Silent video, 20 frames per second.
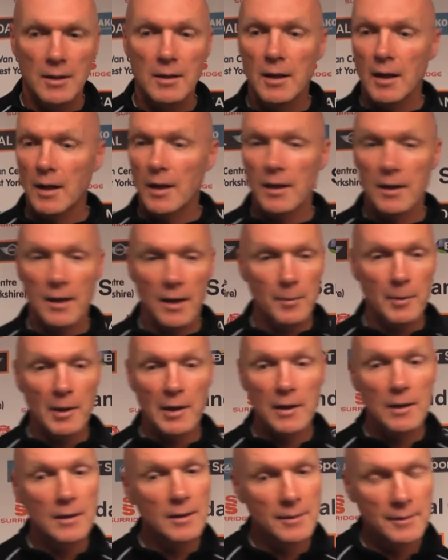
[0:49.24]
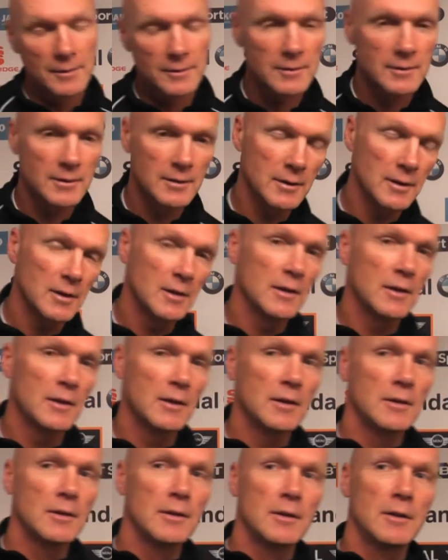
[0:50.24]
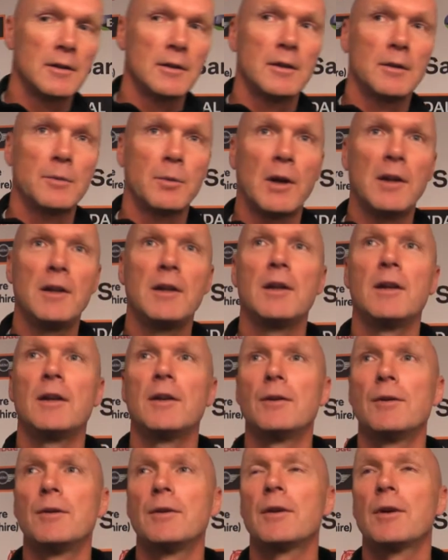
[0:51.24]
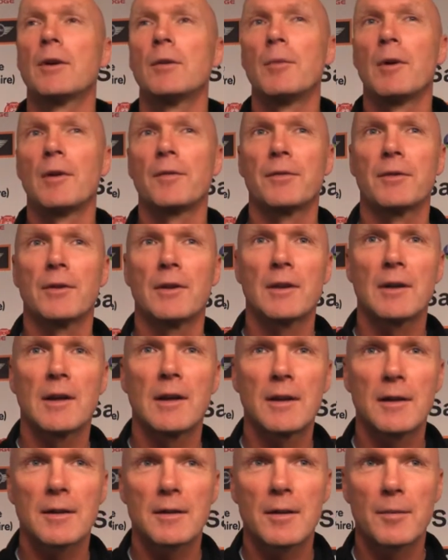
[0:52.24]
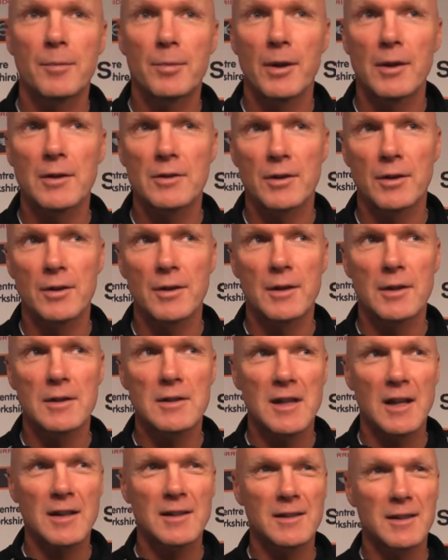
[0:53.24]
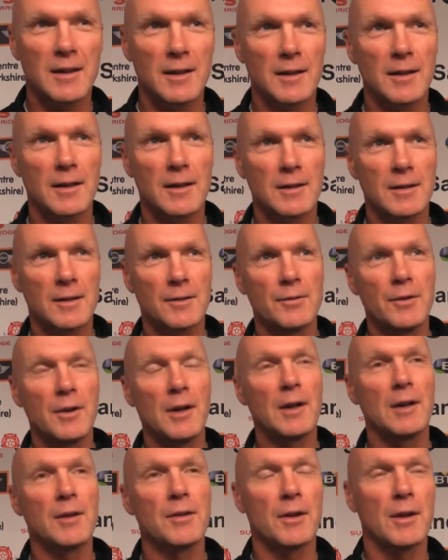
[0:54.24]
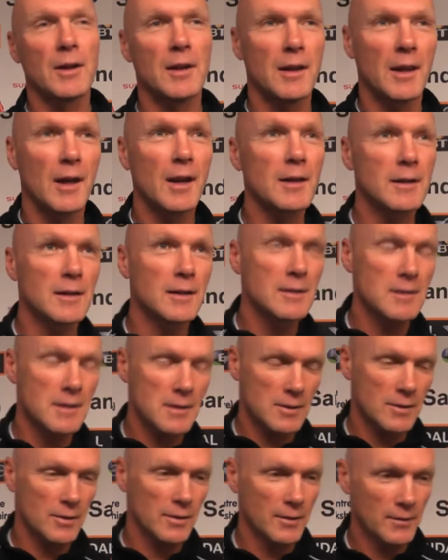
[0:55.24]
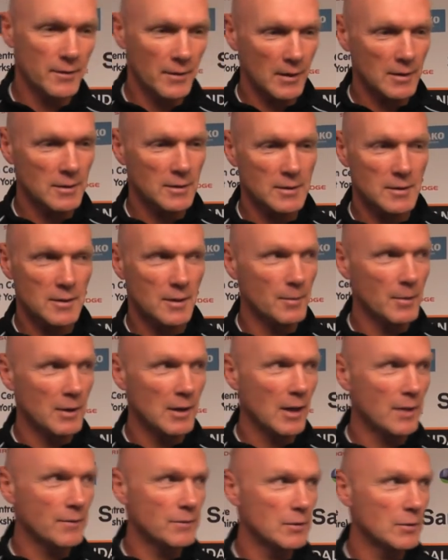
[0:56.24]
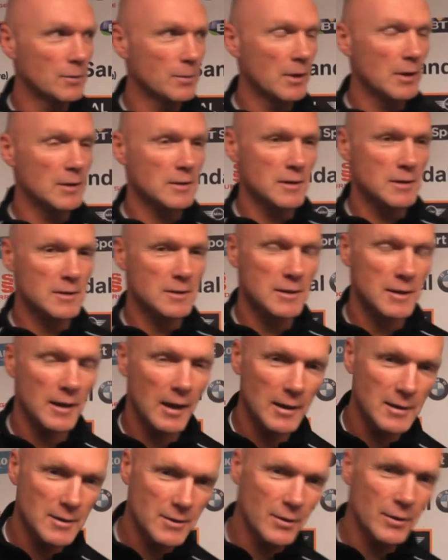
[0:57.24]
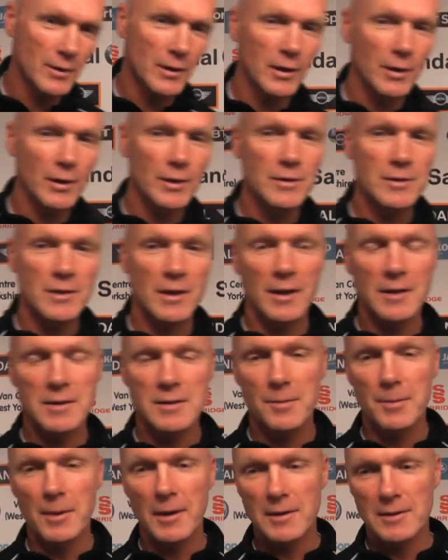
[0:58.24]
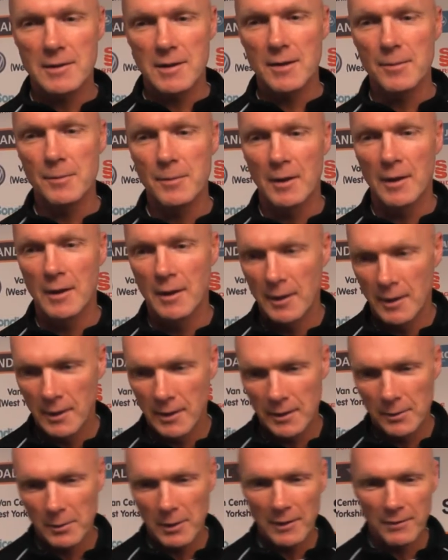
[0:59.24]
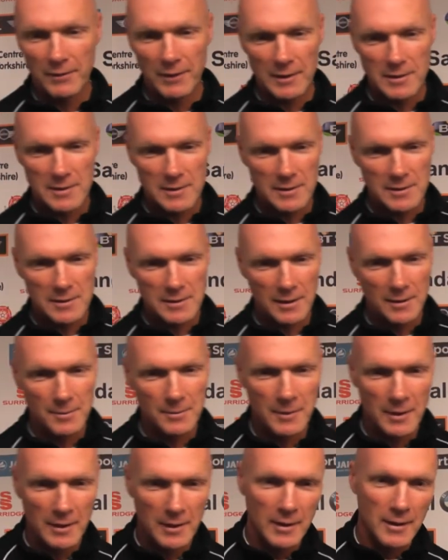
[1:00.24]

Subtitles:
Yeah, I mean, when you come off the pitch on the Saturday, you really think that, is this going to affect us? I mean, you have to, because it's to get so close against a big team and a well-fancied team.